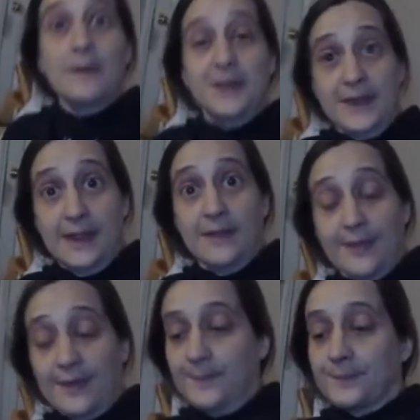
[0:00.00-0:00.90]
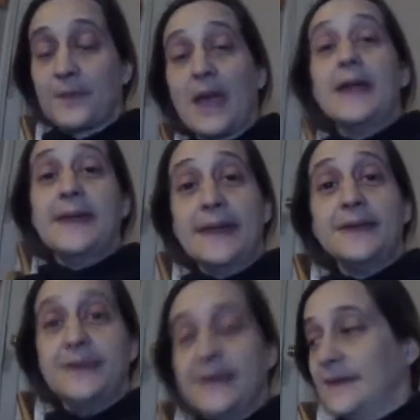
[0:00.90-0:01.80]
teeth. I
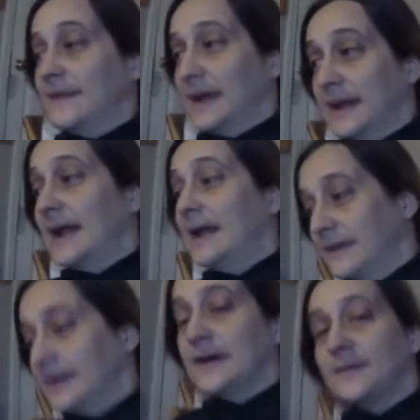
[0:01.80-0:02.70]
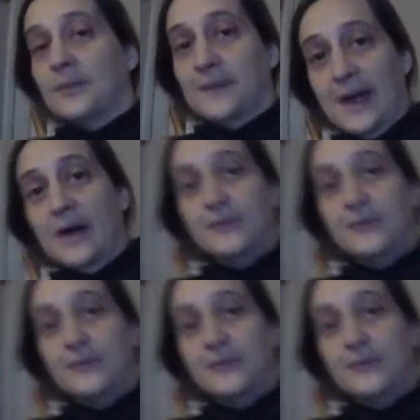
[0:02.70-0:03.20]
need teeth. I cannot live without